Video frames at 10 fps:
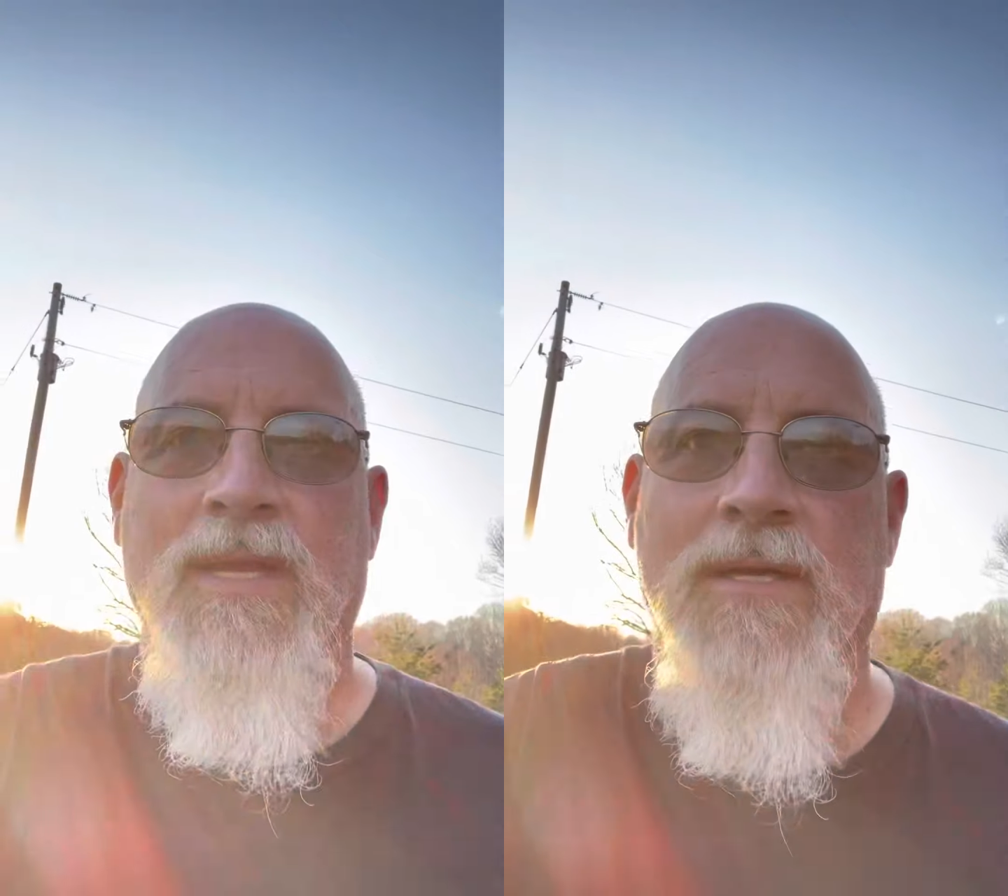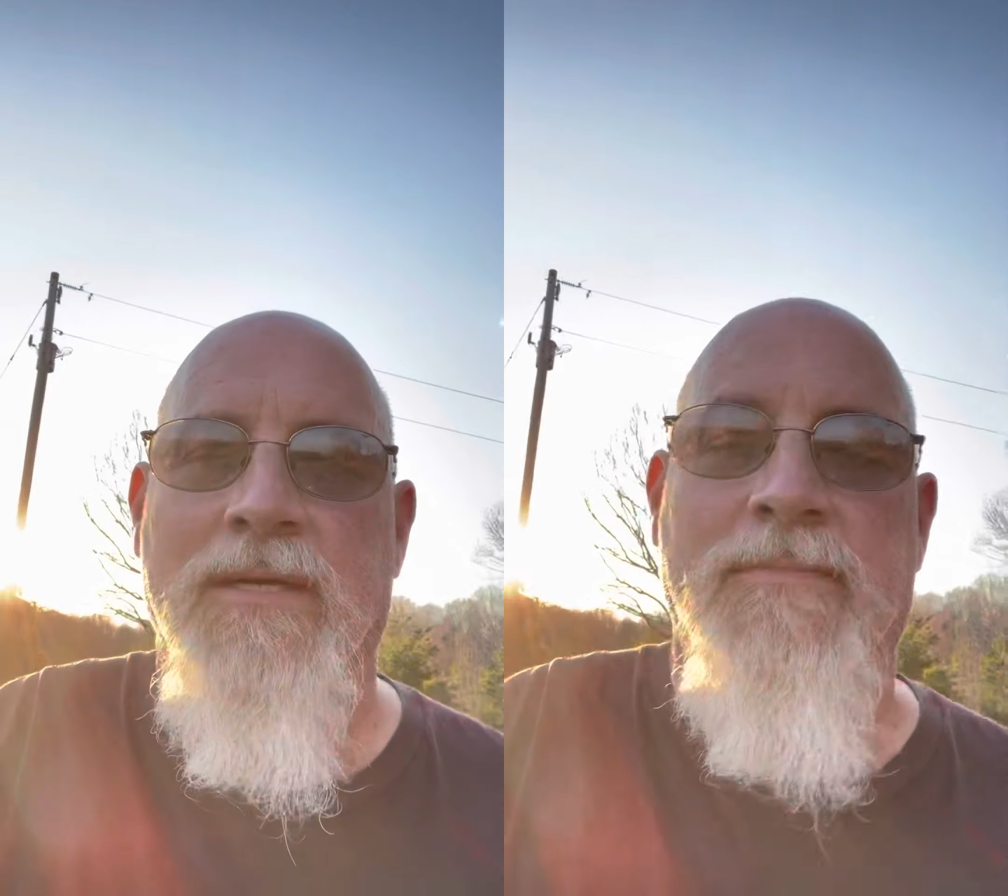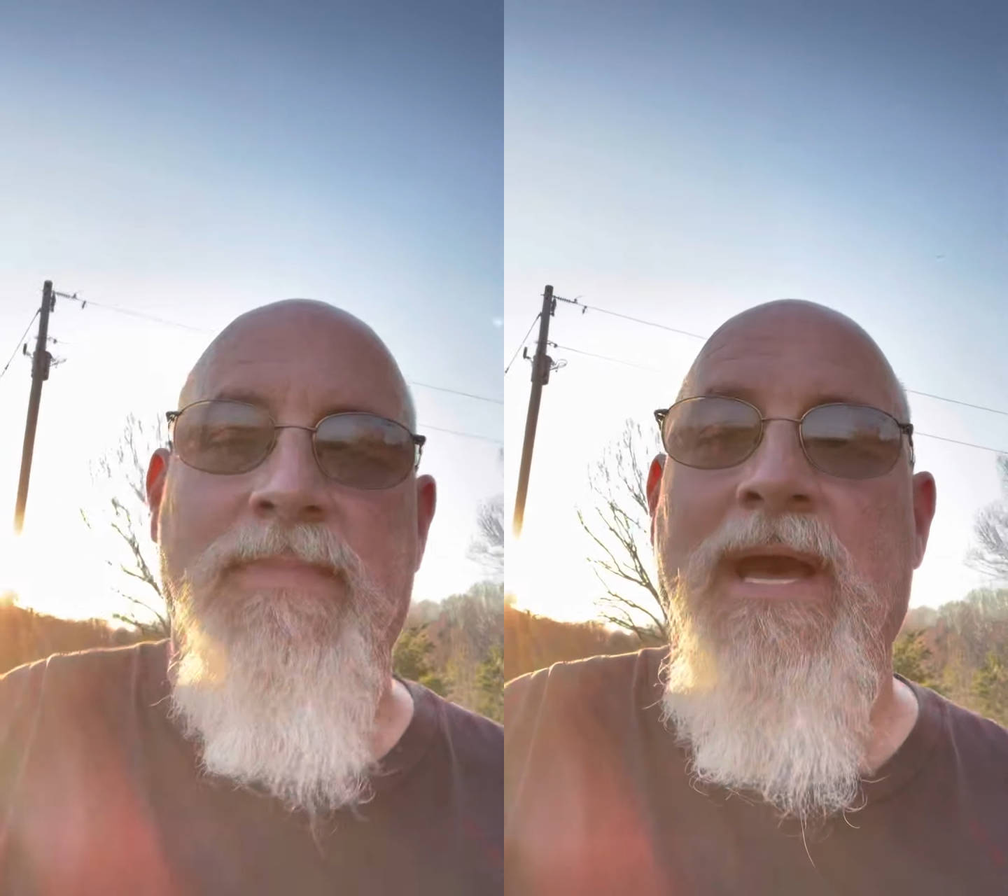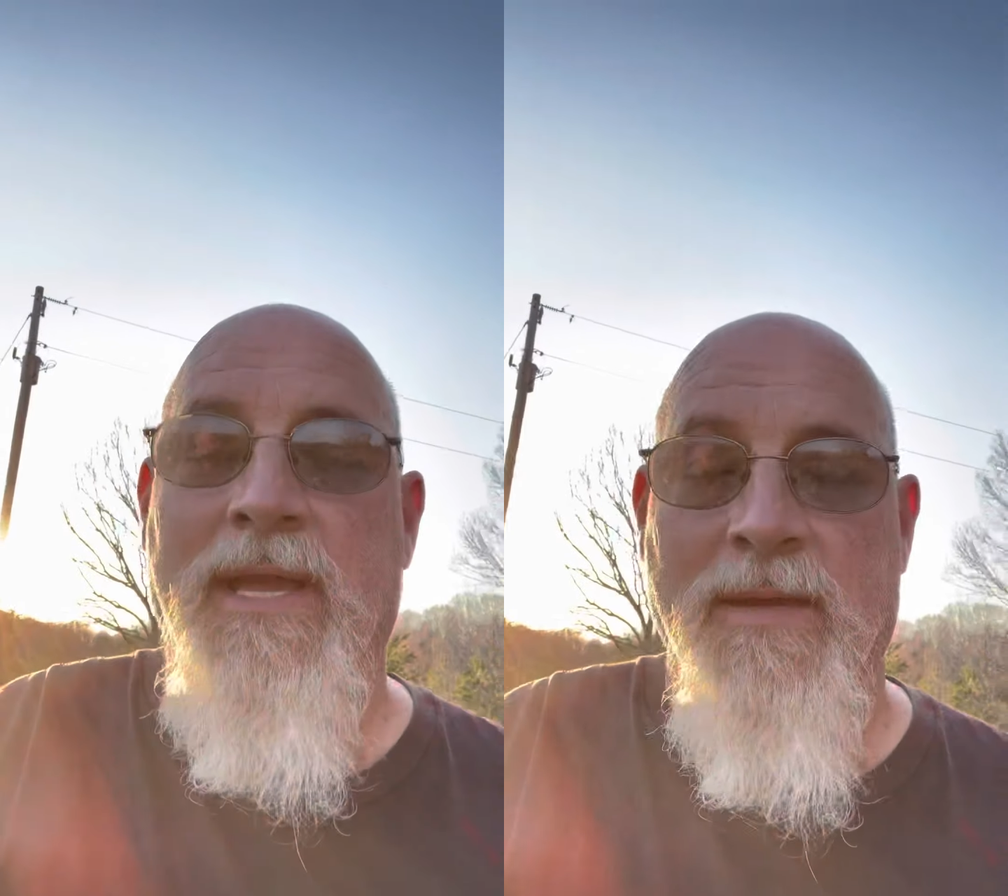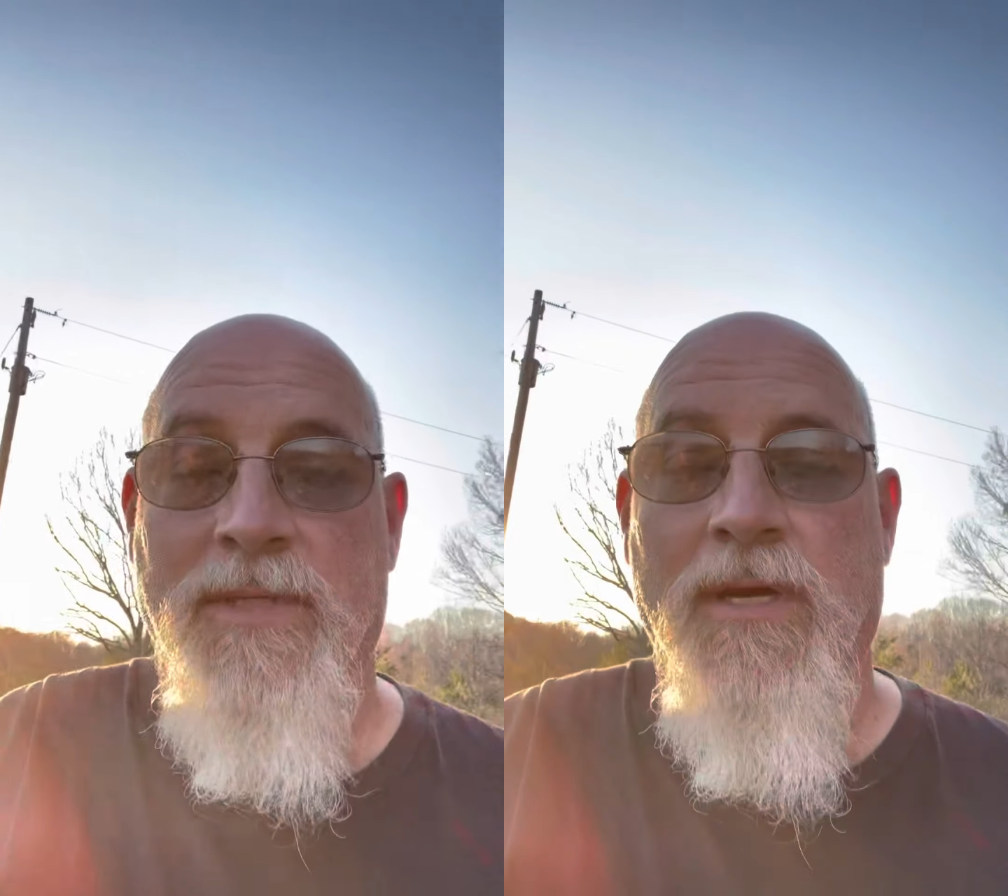I
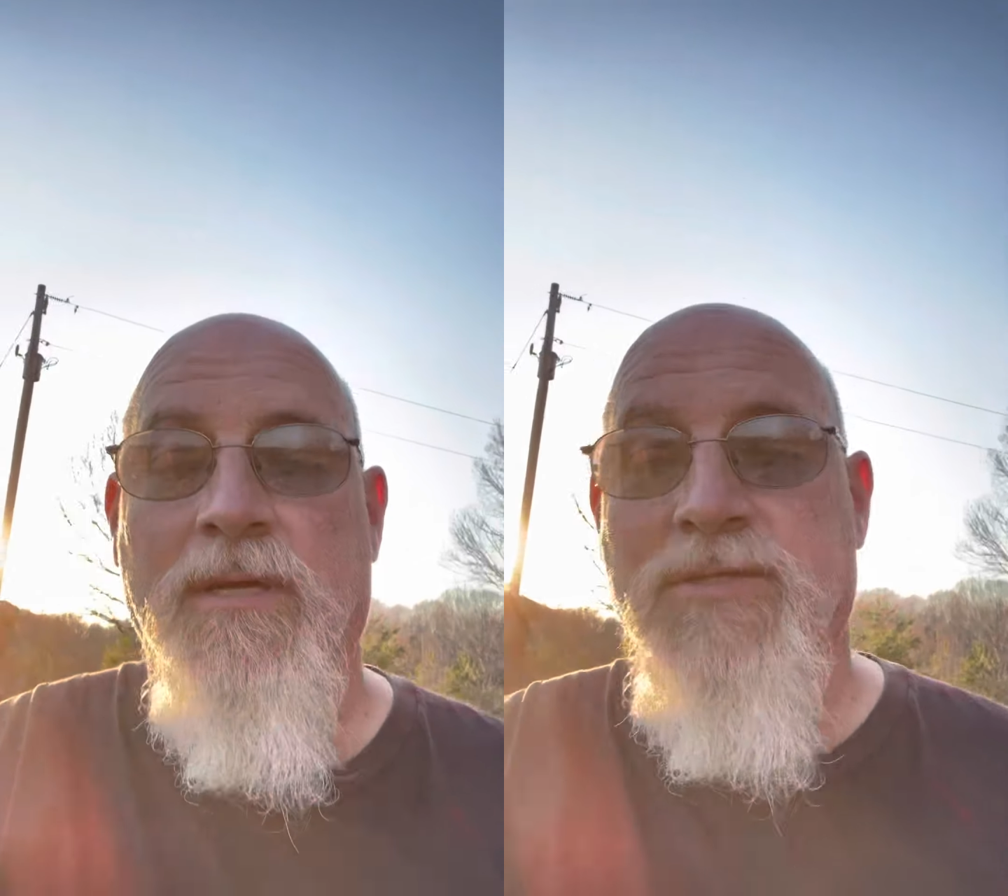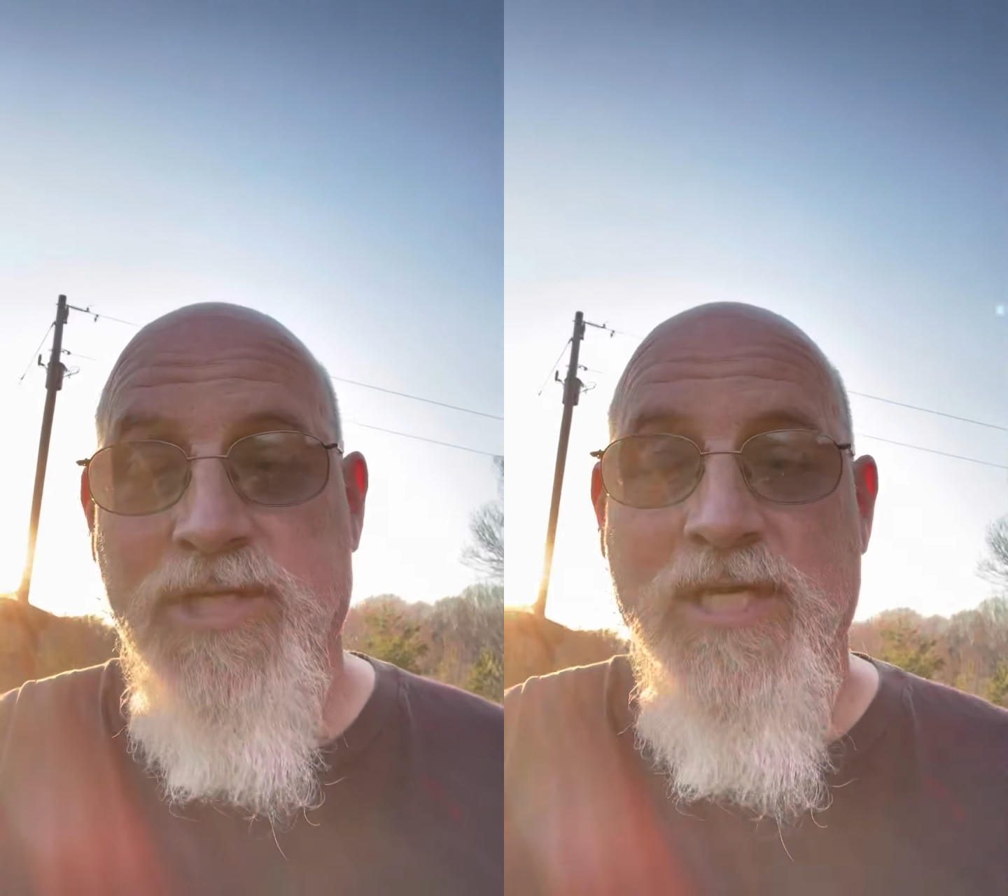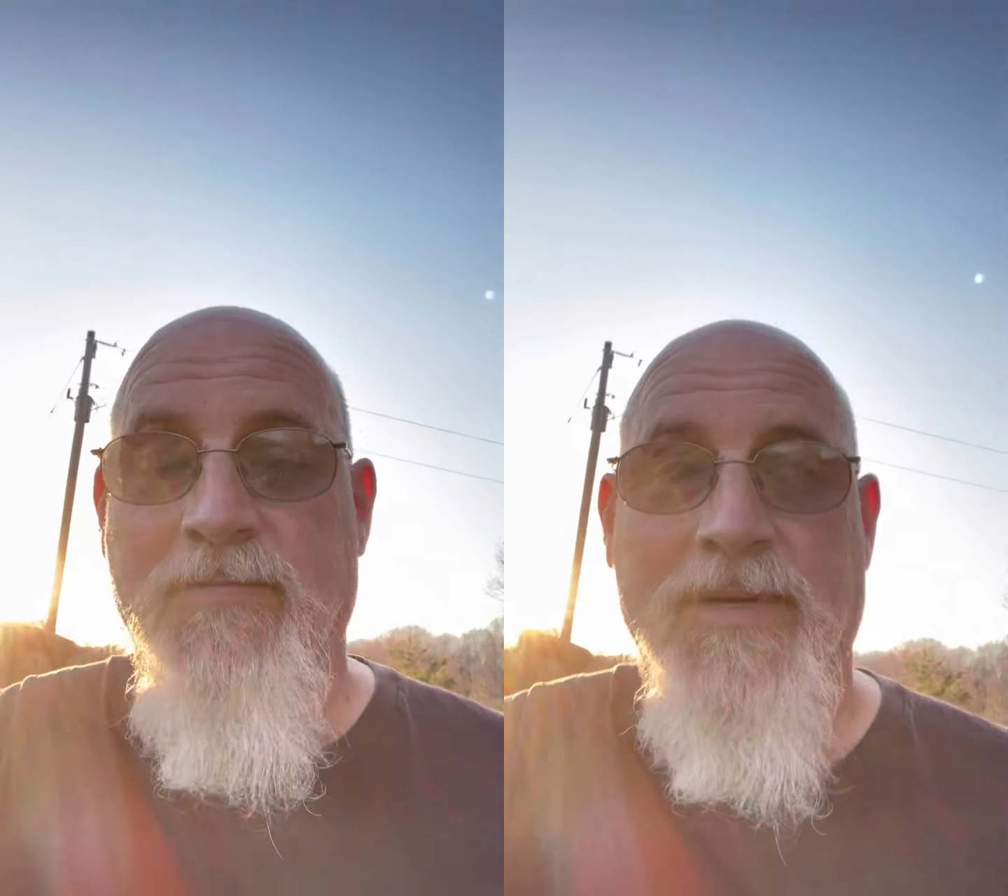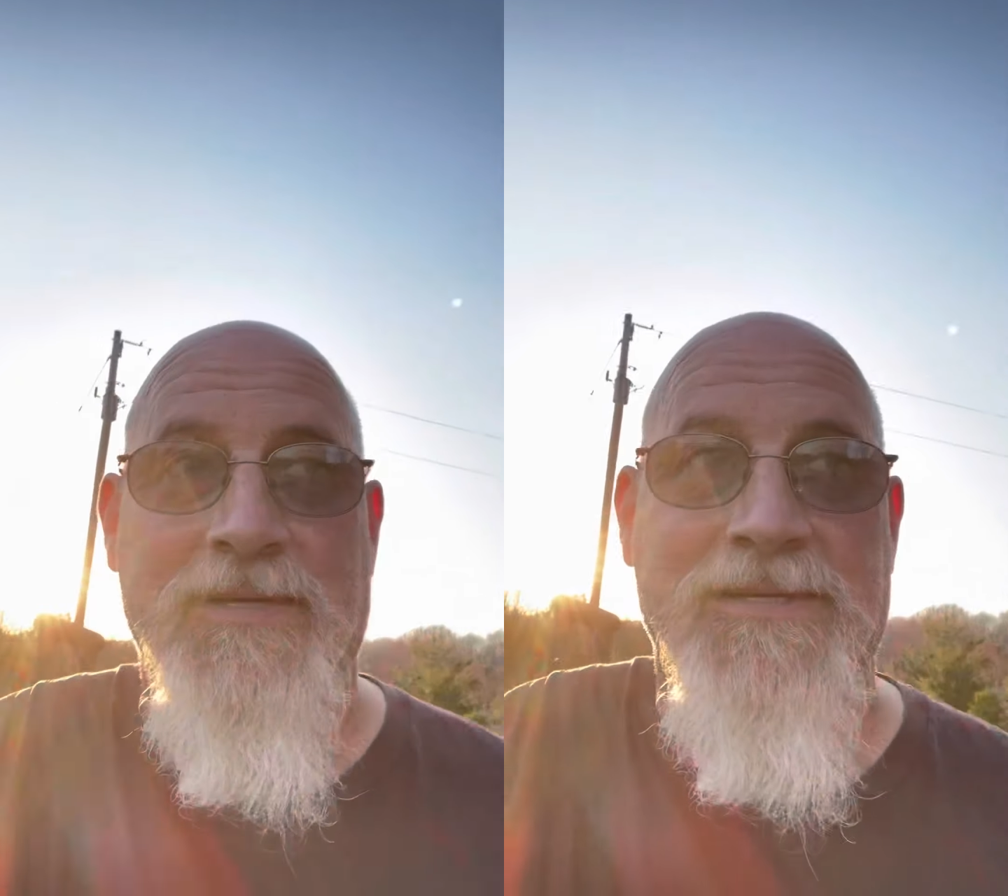am not cheap.